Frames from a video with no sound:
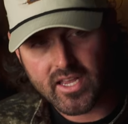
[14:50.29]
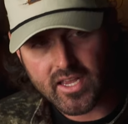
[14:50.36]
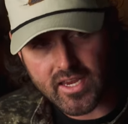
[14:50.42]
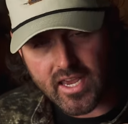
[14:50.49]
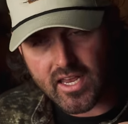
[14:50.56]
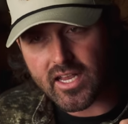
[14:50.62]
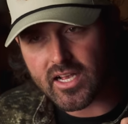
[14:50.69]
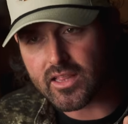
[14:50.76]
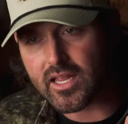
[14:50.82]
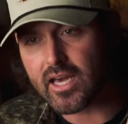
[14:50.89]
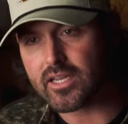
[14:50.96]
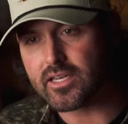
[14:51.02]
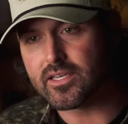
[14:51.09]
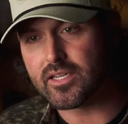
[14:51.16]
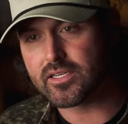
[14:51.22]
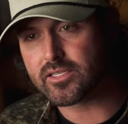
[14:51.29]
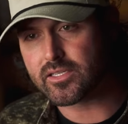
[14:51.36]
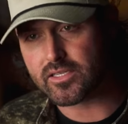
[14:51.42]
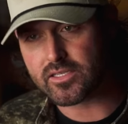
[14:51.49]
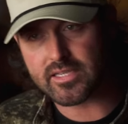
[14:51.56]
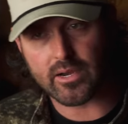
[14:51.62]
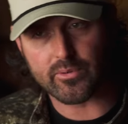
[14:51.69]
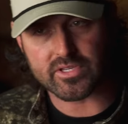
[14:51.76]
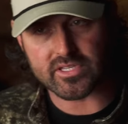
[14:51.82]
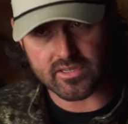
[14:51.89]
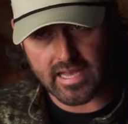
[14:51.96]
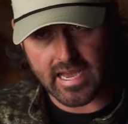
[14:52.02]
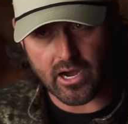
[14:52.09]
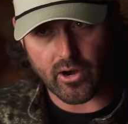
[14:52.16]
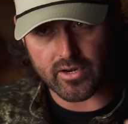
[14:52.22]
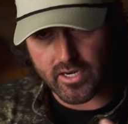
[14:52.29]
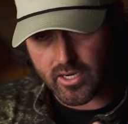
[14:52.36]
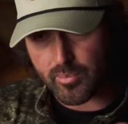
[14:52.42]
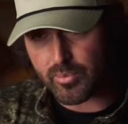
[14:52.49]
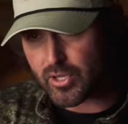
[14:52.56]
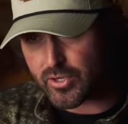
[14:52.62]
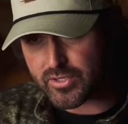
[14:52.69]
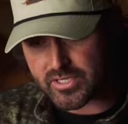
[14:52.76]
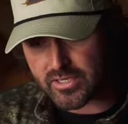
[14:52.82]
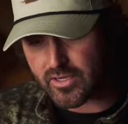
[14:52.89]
getting a lot of distance. Now it's loud and up close,